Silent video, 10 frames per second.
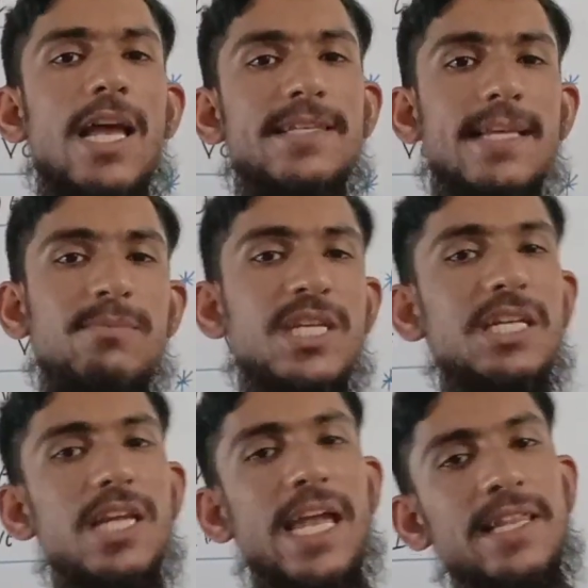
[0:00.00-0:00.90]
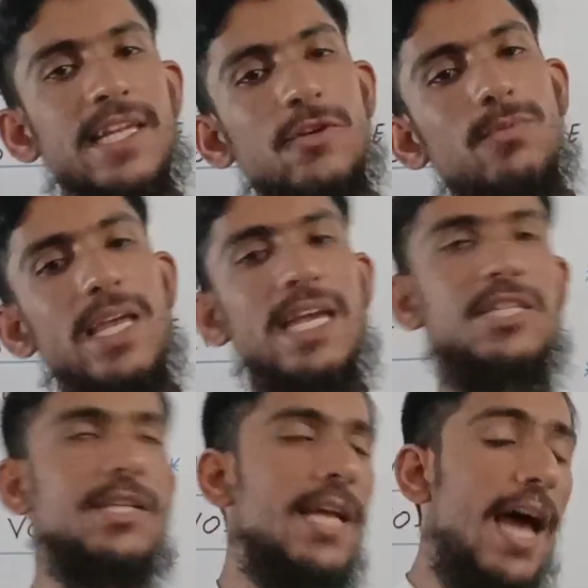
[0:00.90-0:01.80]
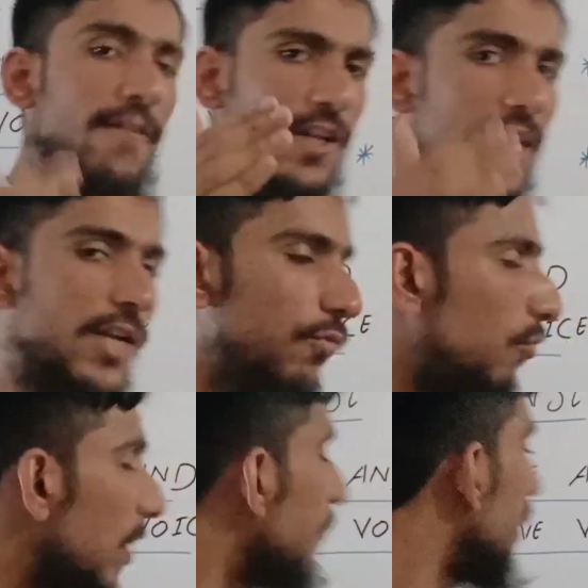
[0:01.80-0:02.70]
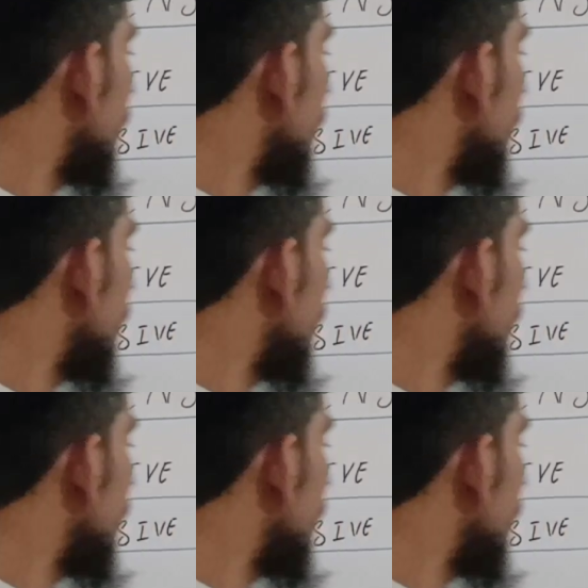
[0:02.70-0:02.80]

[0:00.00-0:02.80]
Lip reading: subject and that of the agent. After that, we will